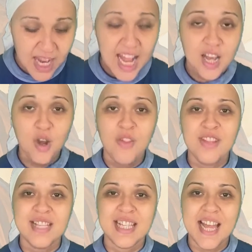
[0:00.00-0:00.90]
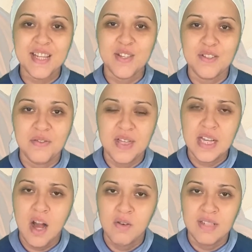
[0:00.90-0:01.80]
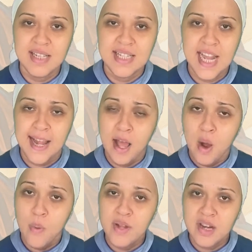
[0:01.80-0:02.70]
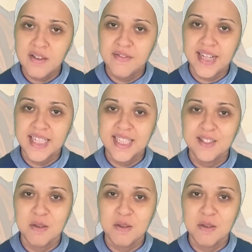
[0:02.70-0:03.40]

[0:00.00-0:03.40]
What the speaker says: And on this Lectio Divina, on this day, we are invited to